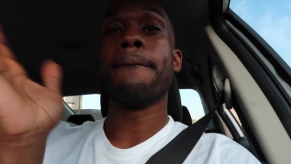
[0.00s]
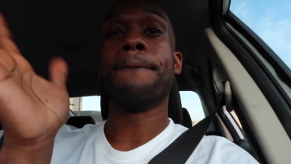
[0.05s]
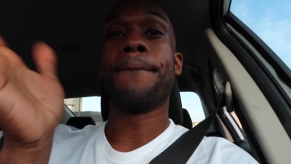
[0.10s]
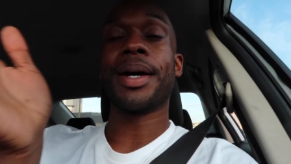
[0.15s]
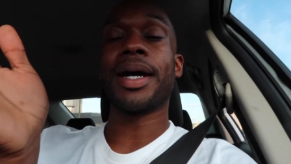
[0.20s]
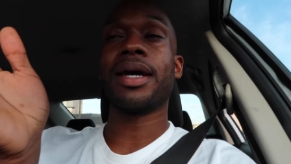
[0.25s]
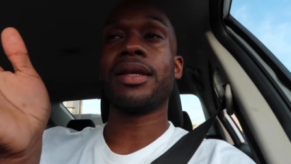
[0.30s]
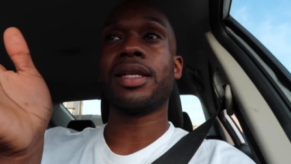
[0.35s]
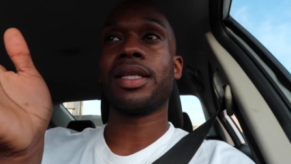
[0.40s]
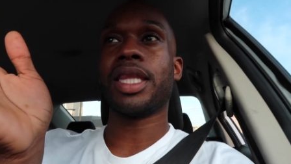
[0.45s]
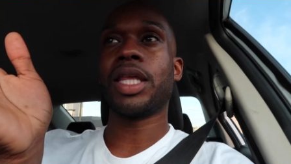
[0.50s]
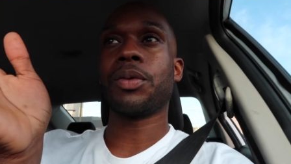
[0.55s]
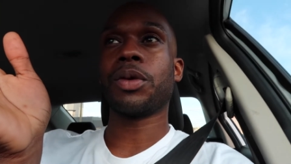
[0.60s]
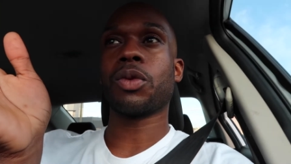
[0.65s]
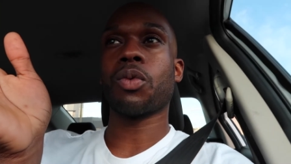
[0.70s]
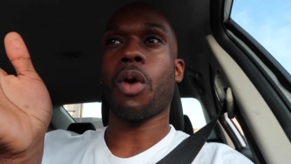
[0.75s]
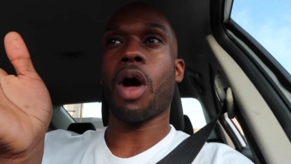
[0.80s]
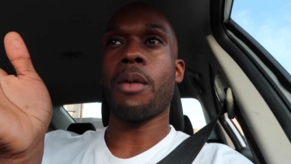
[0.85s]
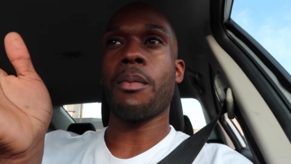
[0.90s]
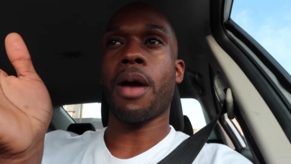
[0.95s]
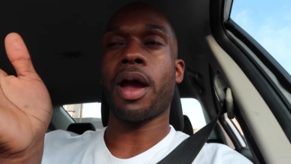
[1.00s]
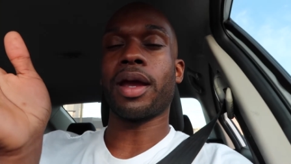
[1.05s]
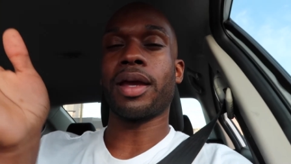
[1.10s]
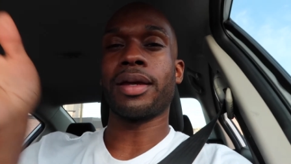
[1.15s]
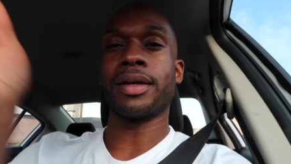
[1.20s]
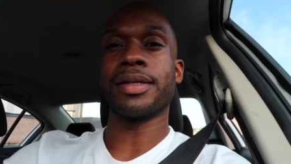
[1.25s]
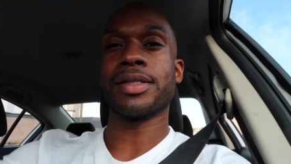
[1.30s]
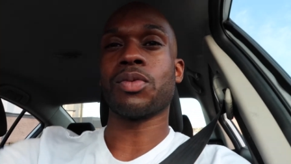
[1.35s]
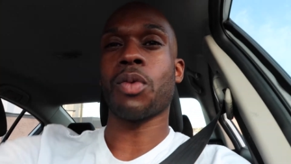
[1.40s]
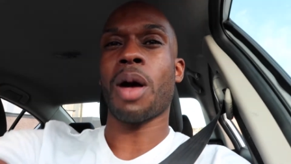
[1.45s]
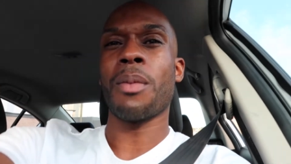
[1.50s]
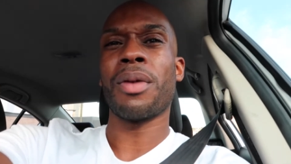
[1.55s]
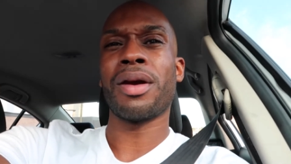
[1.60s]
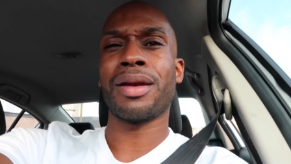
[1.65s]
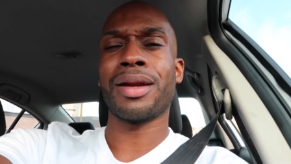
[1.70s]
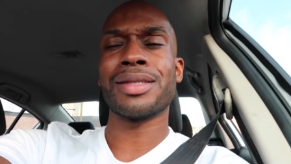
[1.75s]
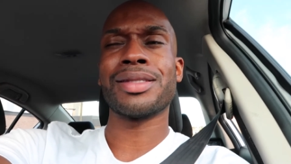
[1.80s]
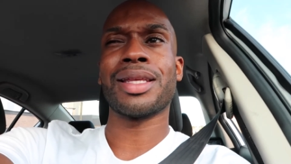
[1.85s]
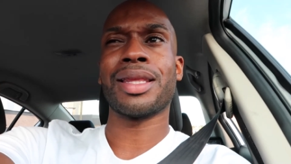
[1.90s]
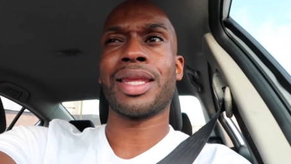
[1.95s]
But the thing with Walmart is Walmart
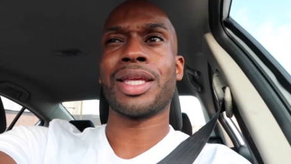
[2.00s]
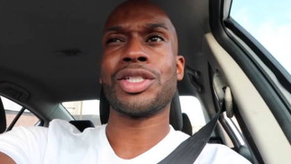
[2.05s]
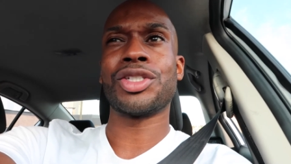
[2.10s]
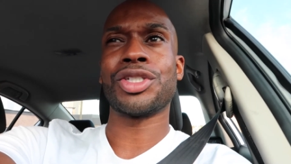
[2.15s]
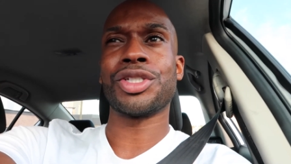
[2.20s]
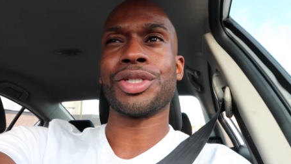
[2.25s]
doesn't let